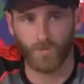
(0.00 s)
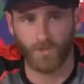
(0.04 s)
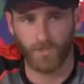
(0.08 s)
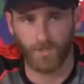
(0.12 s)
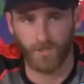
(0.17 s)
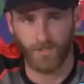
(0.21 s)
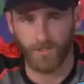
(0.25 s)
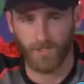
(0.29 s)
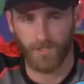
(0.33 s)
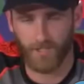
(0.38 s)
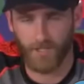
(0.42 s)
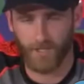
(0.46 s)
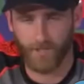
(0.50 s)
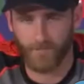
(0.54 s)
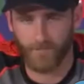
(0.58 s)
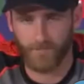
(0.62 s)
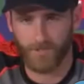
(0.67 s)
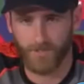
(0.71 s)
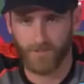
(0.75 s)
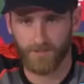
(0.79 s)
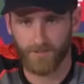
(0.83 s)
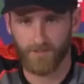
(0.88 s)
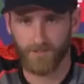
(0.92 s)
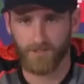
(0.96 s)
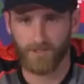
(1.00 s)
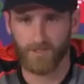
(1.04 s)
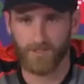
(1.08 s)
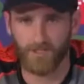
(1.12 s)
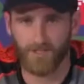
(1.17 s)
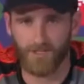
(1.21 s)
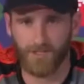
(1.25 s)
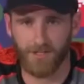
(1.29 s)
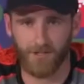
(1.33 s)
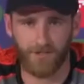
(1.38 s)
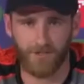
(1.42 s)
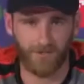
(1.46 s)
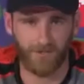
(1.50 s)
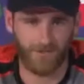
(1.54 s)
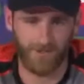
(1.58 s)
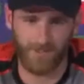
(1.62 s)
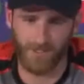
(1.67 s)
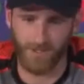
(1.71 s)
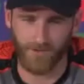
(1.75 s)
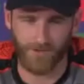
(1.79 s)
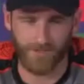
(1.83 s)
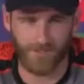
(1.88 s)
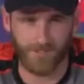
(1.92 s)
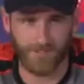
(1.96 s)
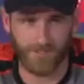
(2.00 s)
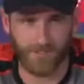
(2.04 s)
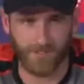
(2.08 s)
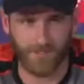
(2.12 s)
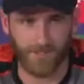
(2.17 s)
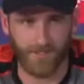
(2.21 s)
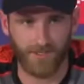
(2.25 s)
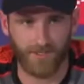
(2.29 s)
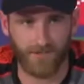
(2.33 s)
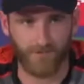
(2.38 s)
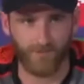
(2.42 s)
Yeah, I mean, it's a